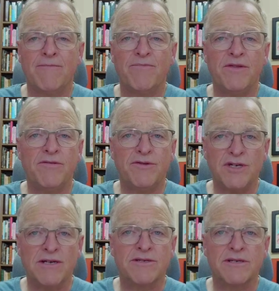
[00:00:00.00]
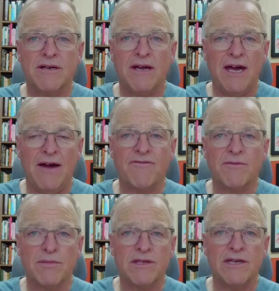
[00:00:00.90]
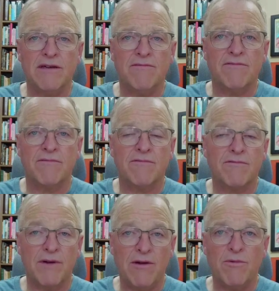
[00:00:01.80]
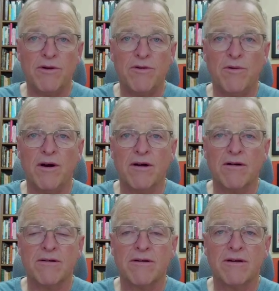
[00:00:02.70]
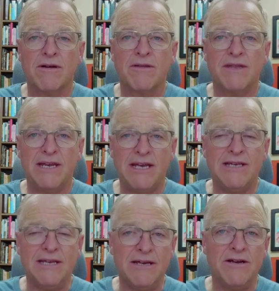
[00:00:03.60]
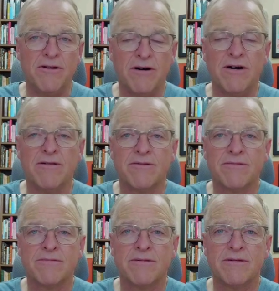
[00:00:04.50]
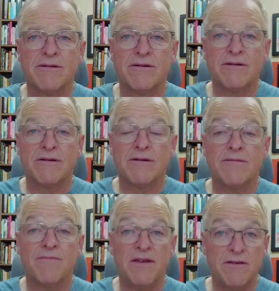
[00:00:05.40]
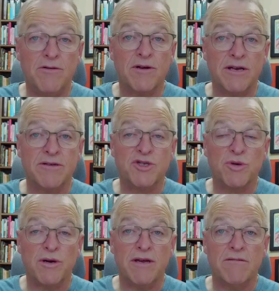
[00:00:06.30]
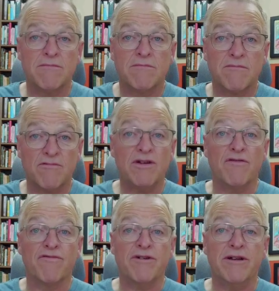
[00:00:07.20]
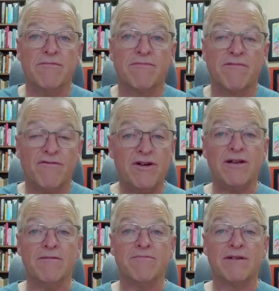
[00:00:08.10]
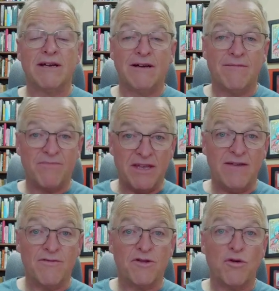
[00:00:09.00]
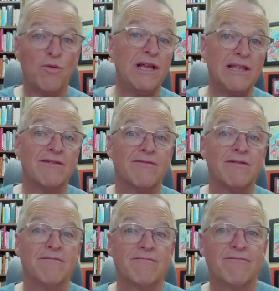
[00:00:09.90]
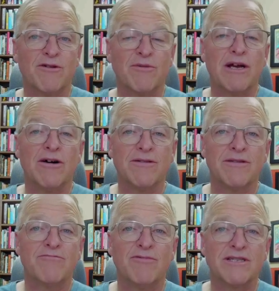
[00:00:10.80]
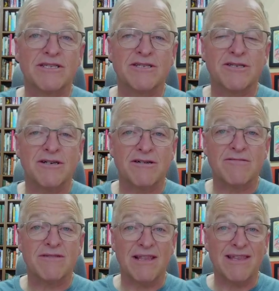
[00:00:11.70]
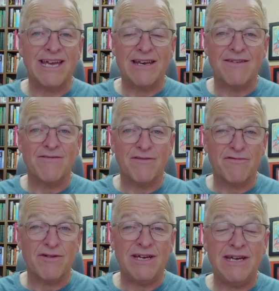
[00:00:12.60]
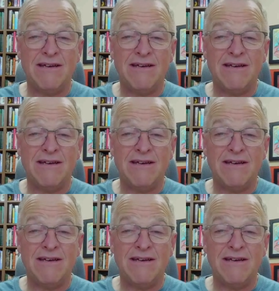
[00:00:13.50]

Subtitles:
You just have to believe right where you are that he did it all. And you can enjoy real freedom. Freedom that even though we live in, what do we call, what's the song? The land of the free?